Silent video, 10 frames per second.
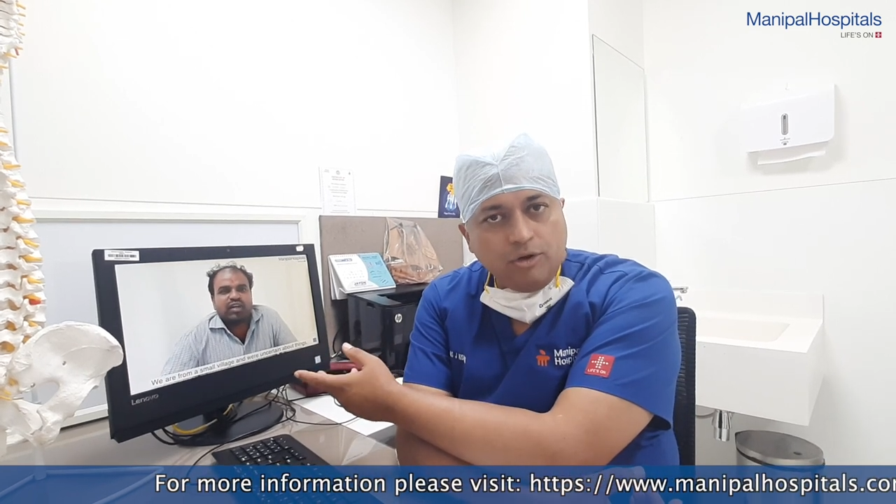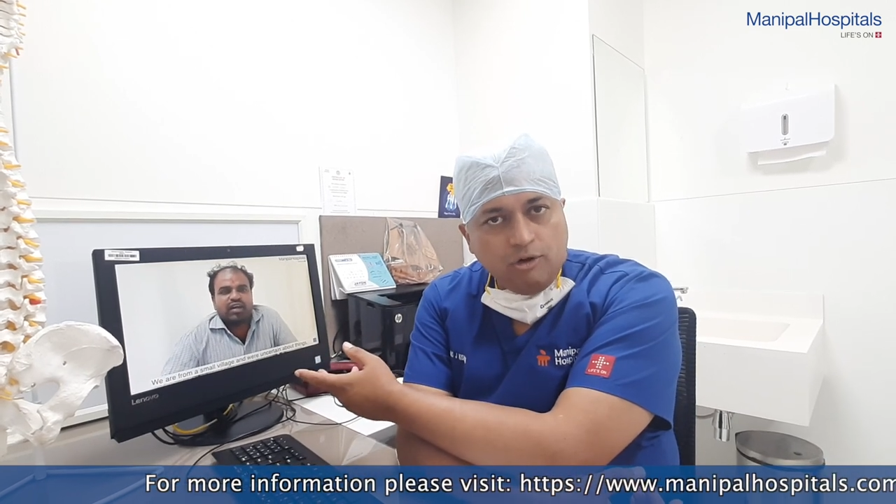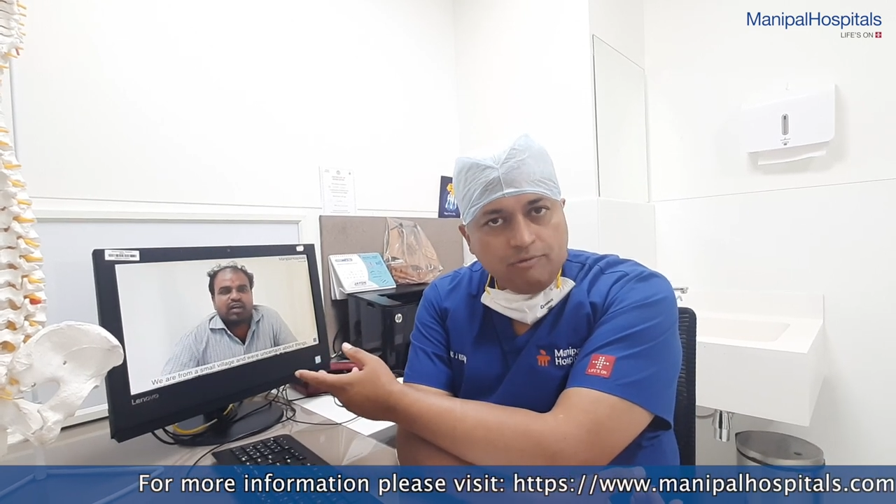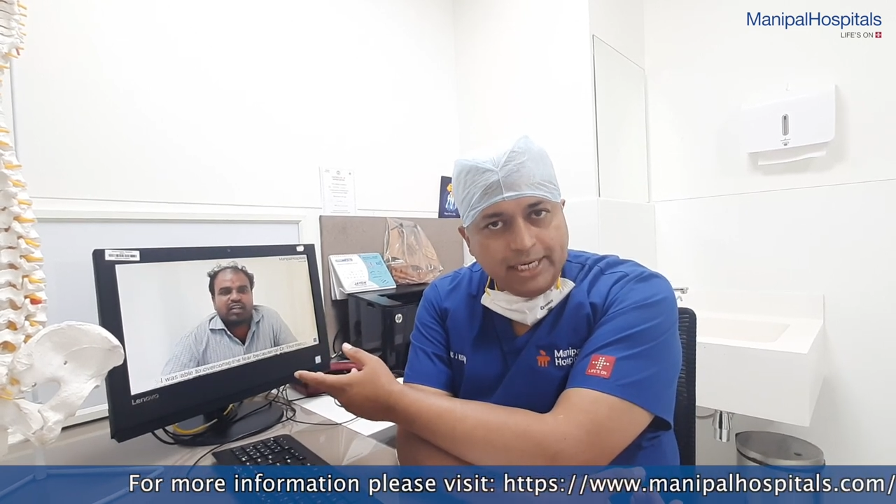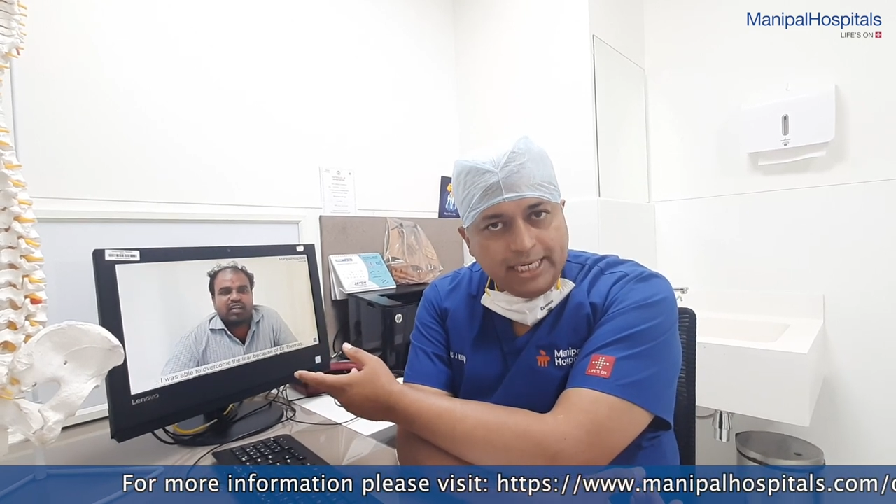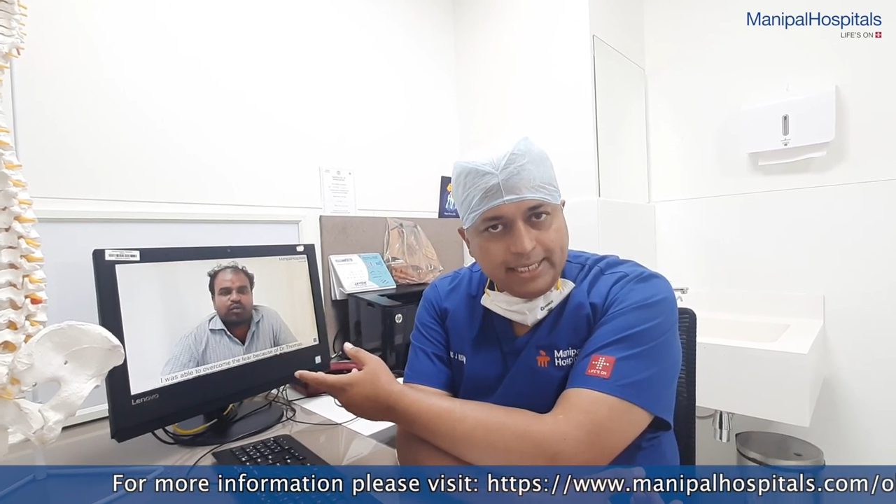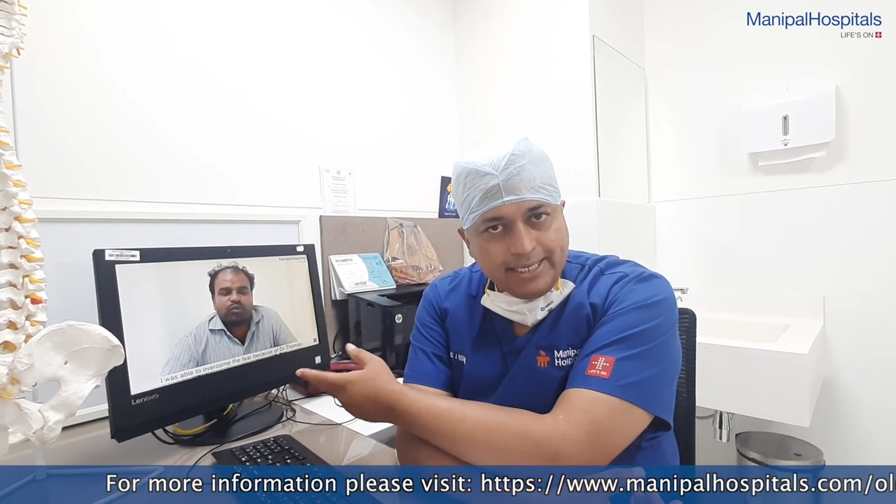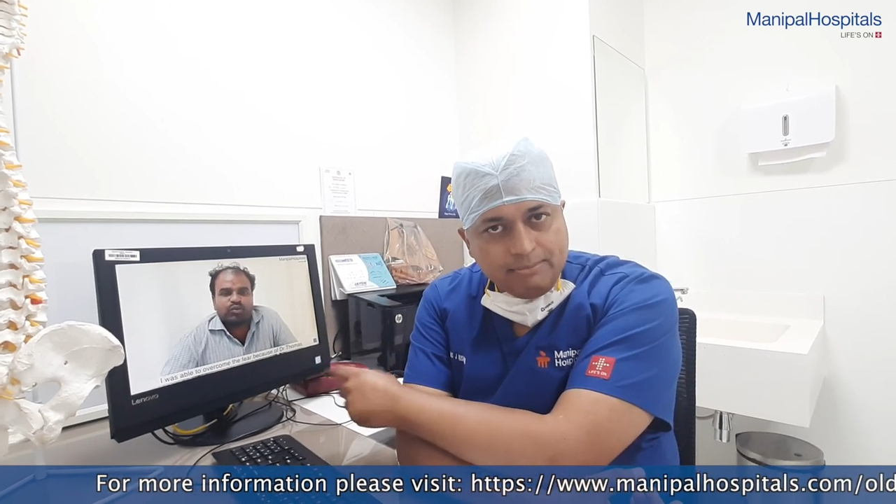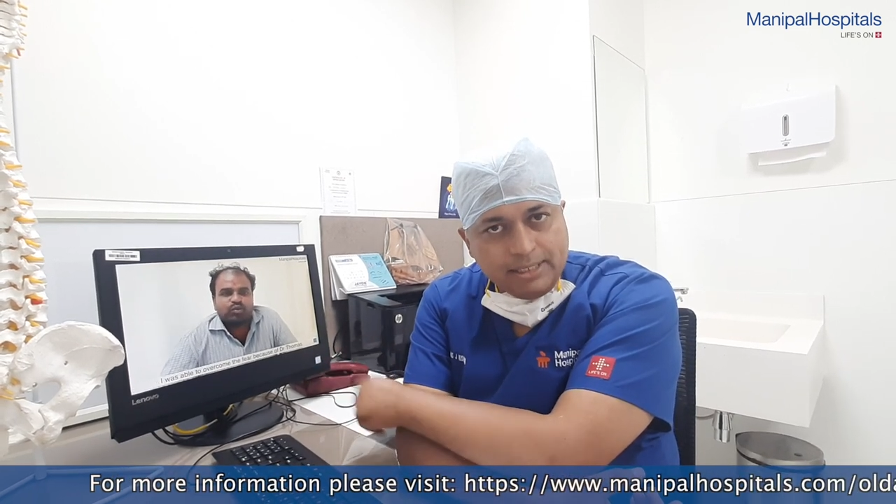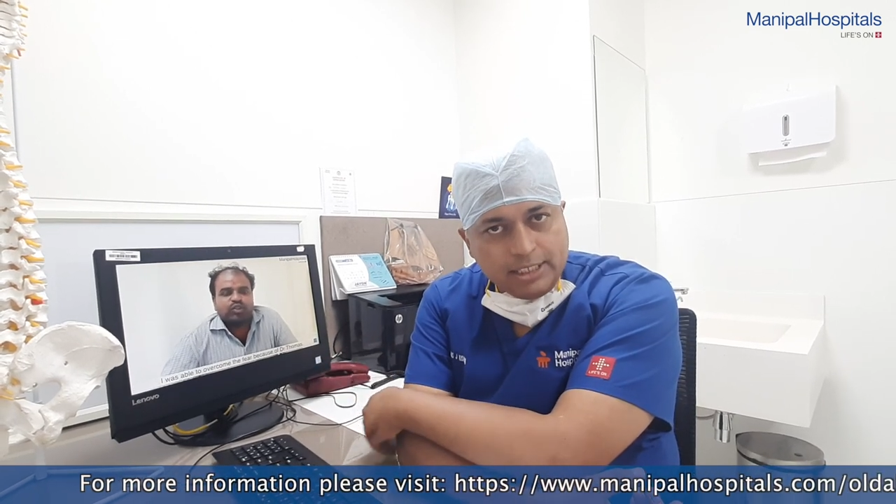offering
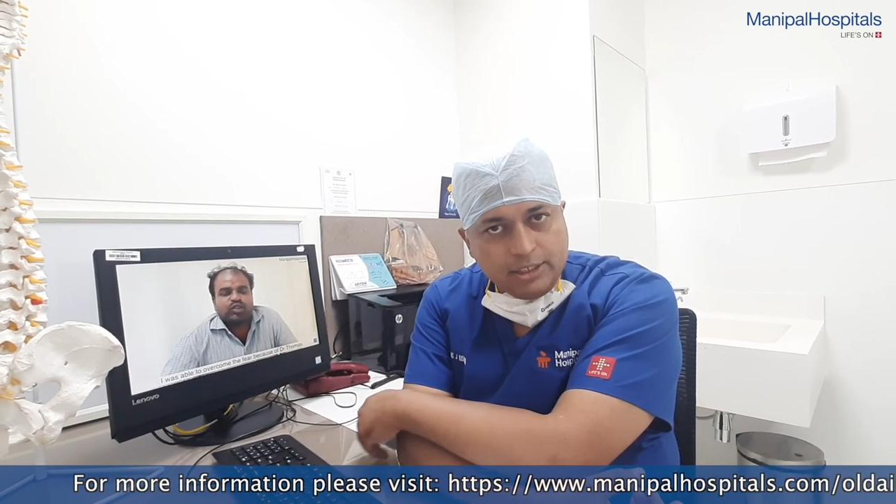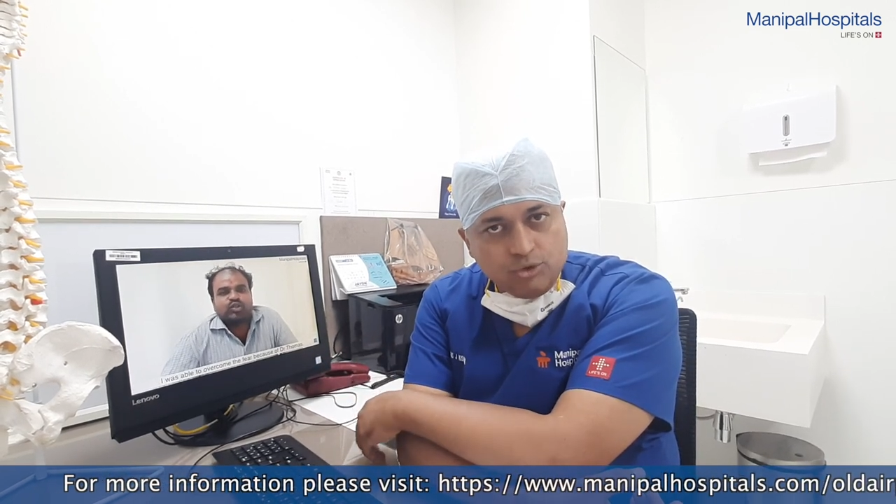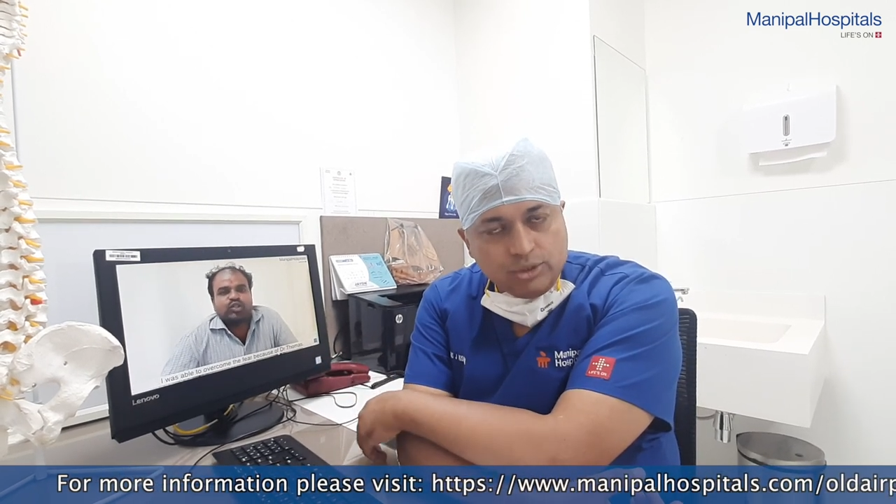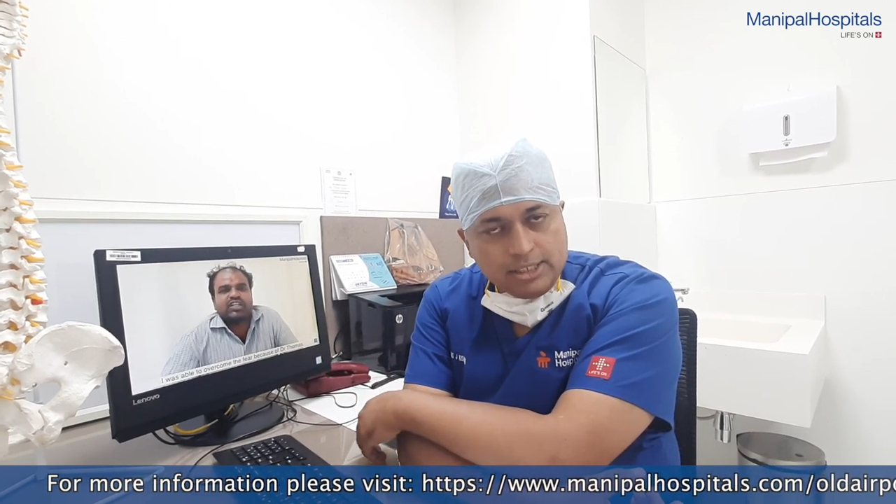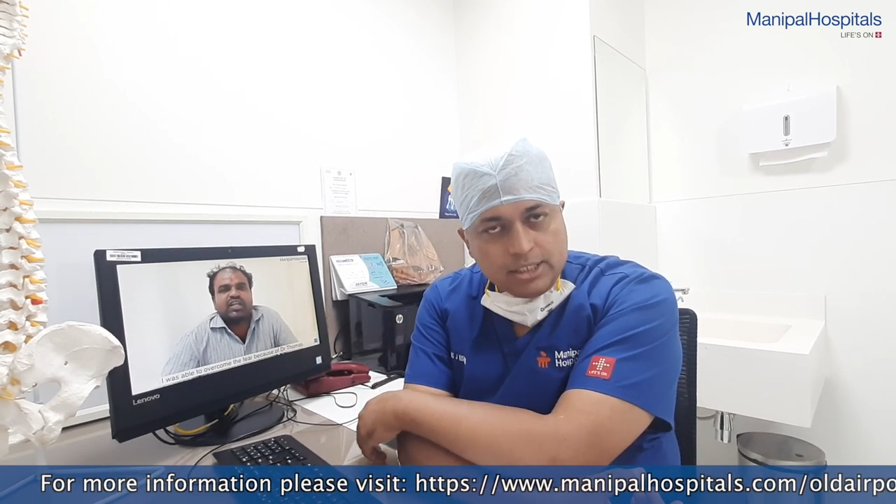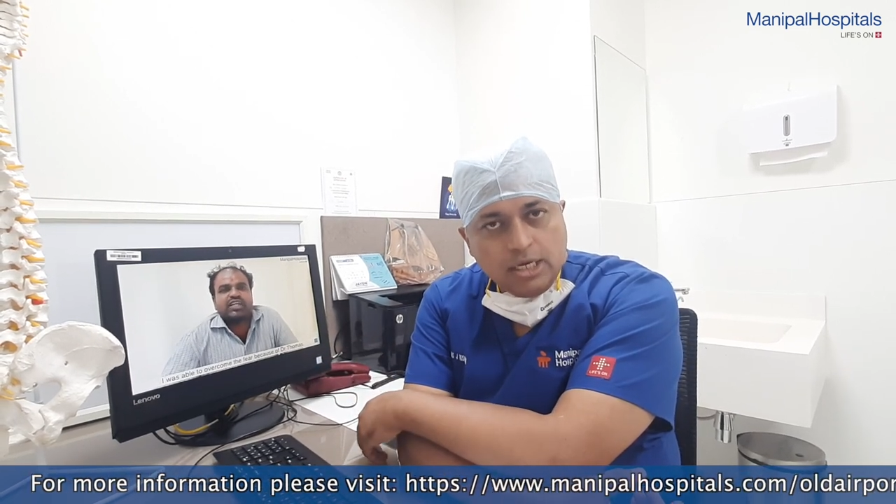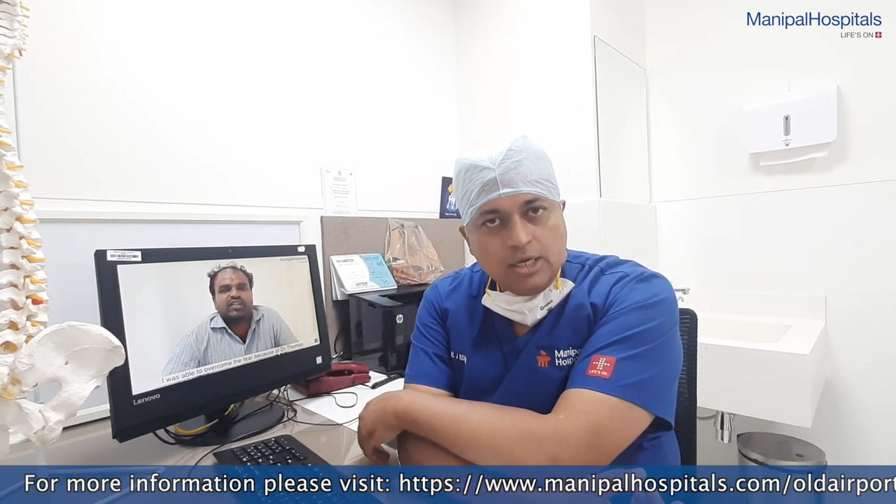treatment solutions.